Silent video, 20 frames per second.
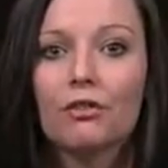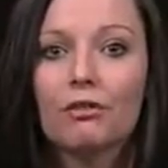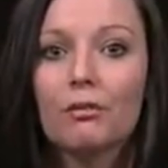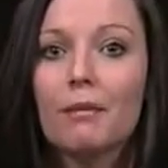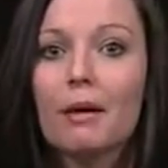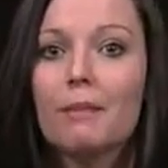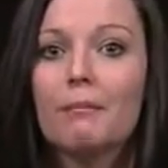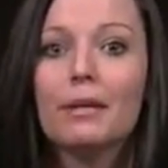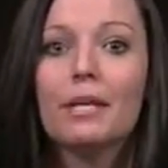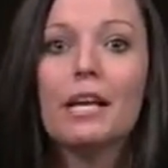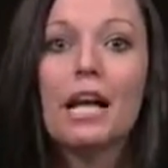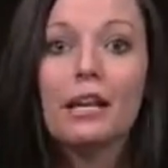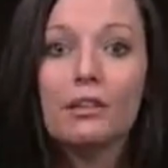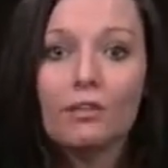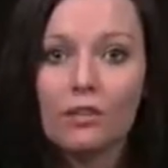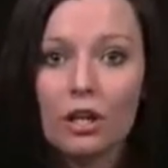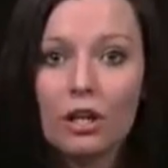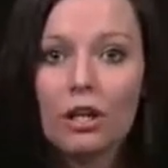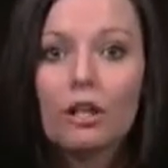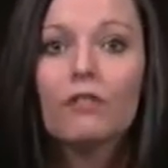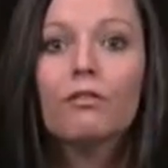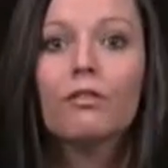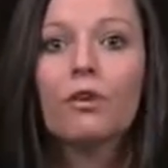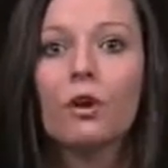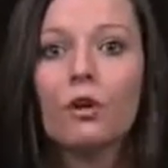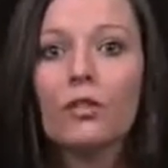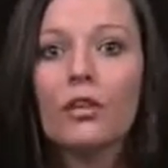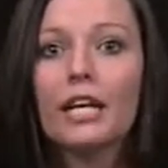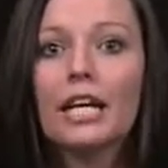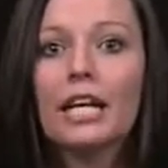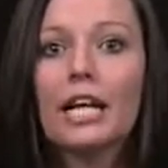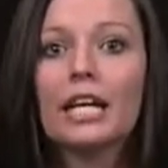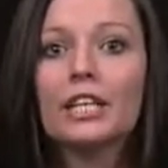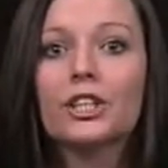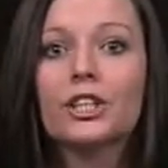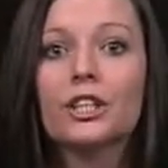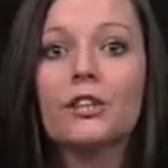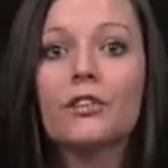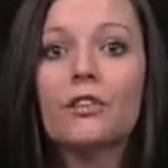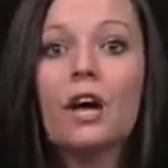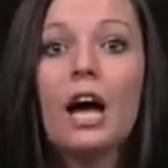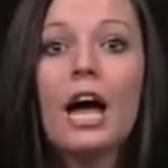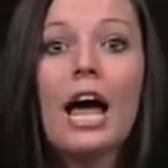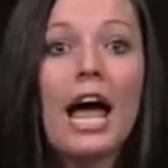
Remember, next year you've got the elections.